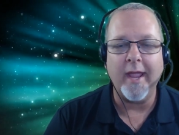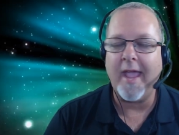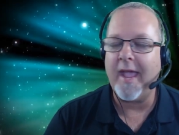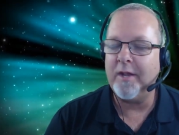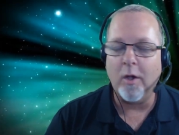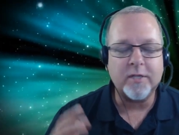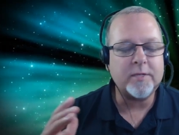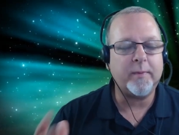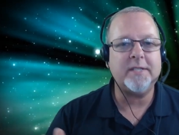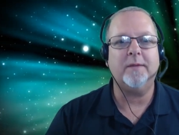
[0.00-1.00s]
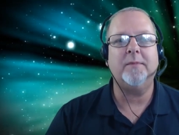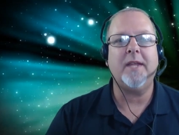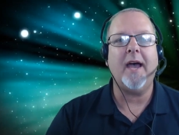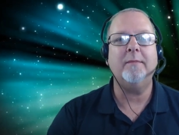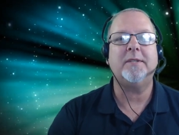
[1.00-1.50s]
Hey, I know it's been some
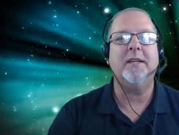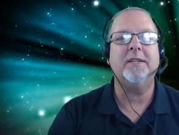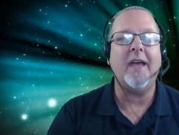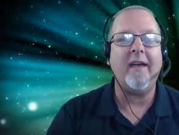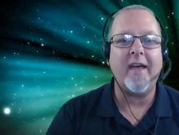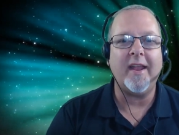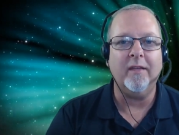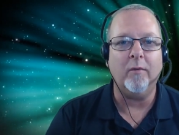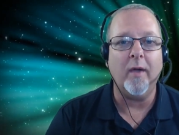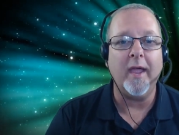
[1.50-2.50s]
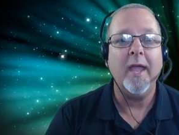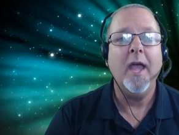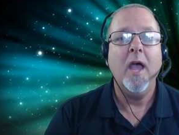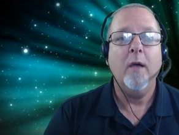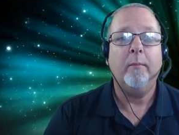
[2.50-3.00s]
time since I had a giveaway,
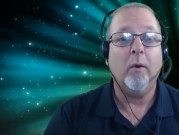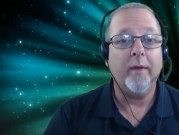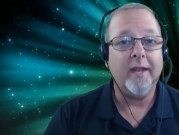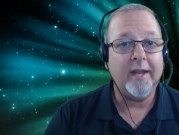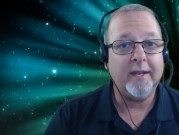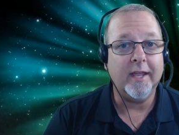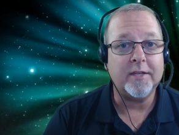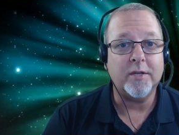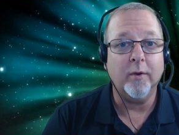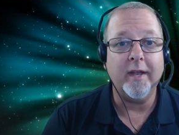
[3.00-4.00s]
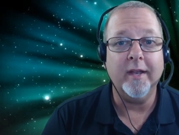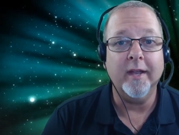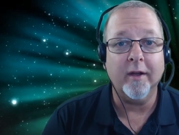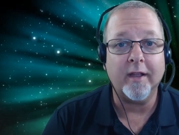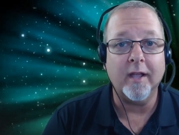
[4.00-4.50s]
but we need to get to it, and
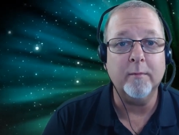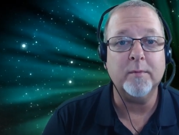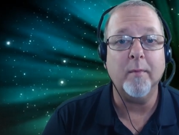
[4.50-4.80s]
here it comes.